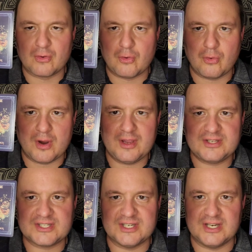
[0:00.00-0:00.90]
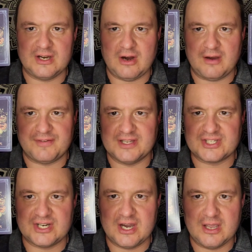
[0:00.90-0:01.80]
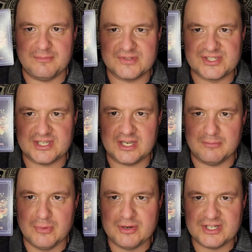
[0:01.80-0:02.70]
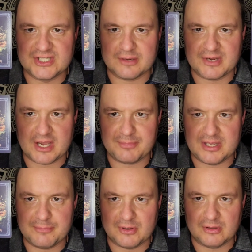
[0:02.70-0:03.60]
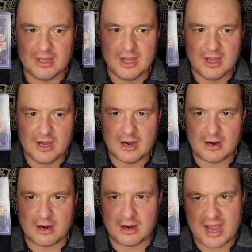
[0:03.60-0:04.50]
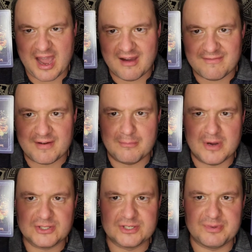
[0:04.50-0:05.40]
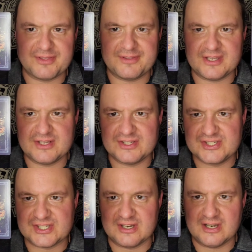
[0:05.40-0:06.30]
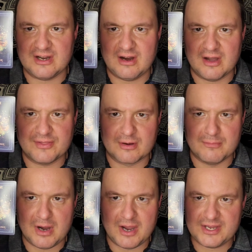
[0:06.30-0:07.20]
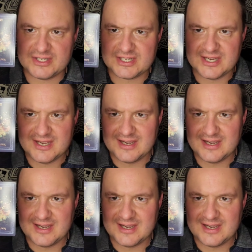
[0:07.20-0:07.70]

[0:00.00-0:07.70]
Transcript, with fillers: quite often at times, Moon and Gemini people are have multiple things on their mind.